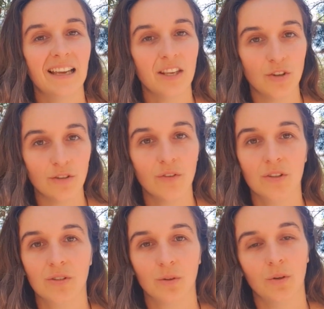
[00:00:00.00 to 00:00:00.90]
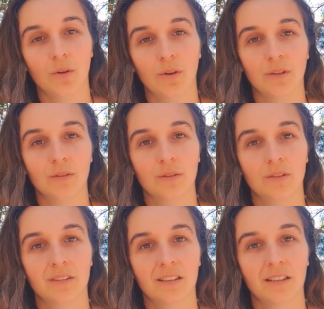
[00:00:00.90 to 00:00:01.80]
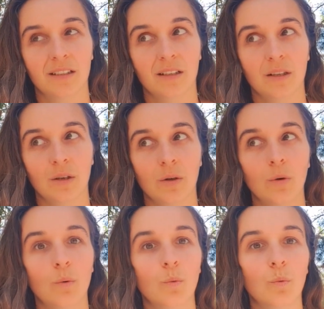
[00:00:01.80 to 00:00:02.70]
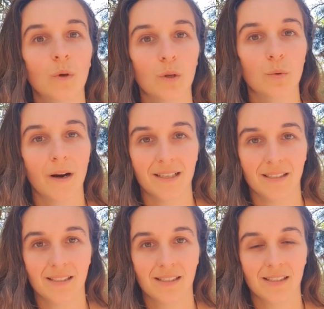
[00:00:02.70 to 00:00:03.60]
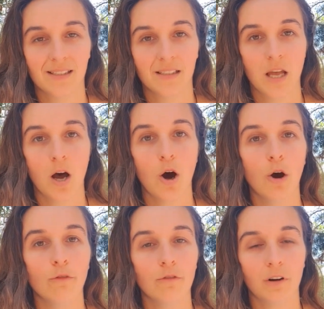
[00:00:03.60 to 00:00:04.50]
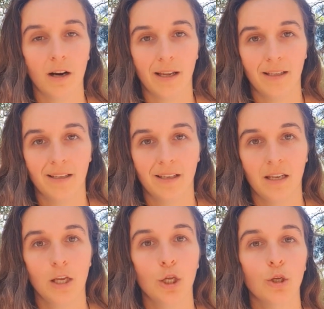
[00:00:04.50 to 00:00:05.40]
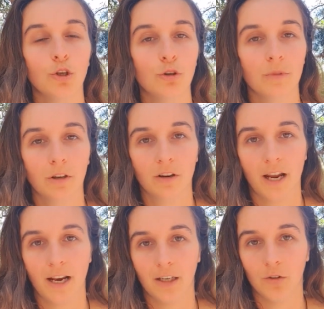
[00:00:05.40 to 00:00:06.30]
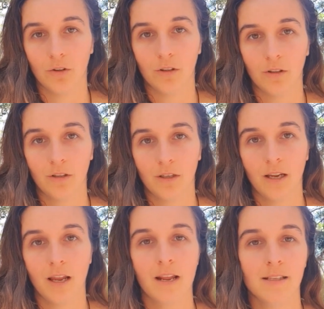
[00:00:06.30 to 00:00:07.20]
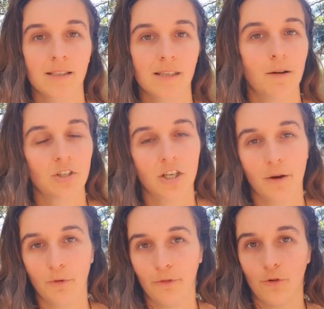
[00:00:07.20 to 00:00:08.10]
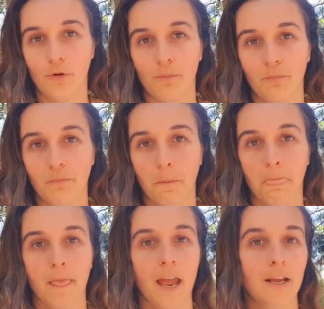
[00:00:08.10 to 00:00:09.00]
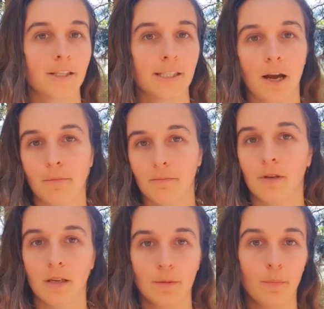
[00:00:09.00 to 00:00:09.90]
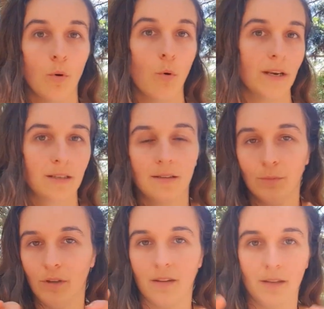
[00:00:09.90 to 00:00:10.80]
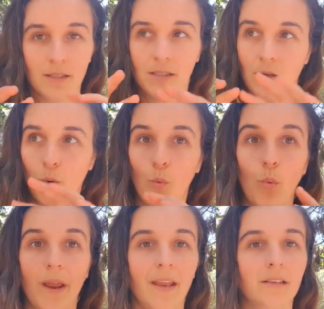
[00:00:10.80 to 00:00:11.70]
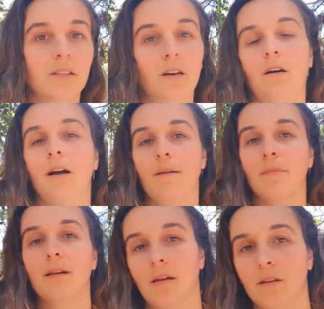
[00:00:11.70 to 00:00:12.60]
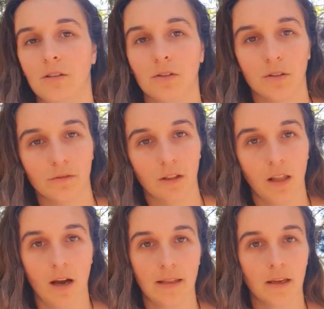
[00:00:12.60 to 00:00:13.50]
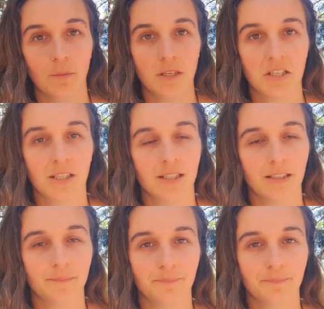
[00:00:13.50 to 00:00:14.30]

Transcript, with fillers: universal law will always override human created law in some shape or form at some point within this weird time sort of line that we sit in.